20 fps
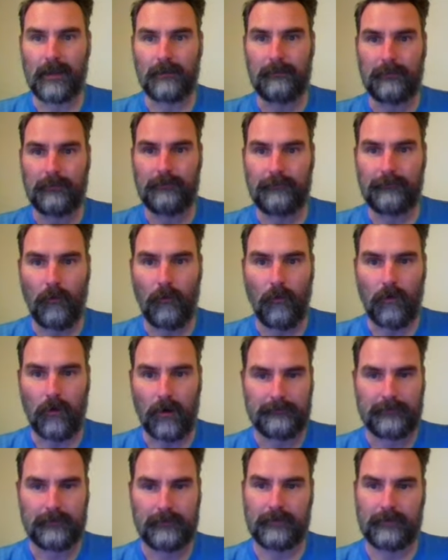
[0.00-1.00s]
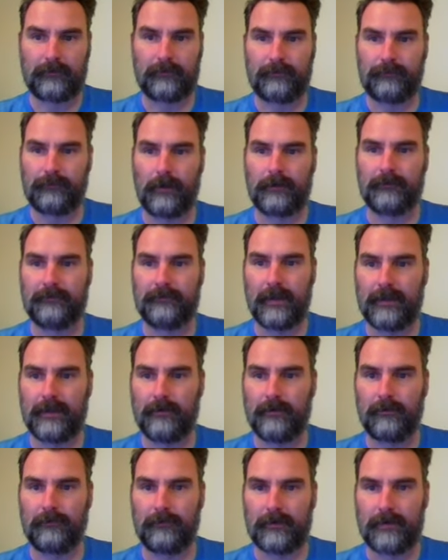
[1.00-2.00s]
for this front end
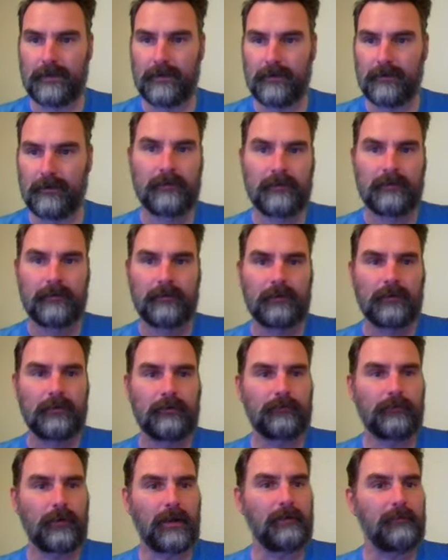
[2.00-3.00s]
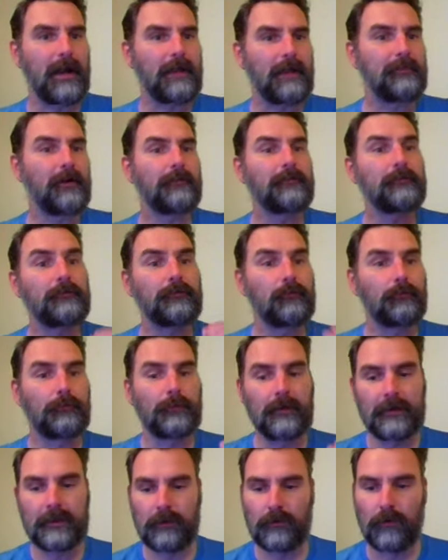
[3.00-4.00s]
over here. So anyway, I thought this was
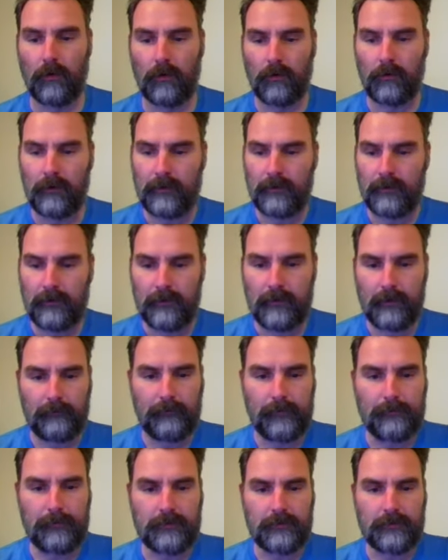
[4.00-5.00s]
really cool. If we push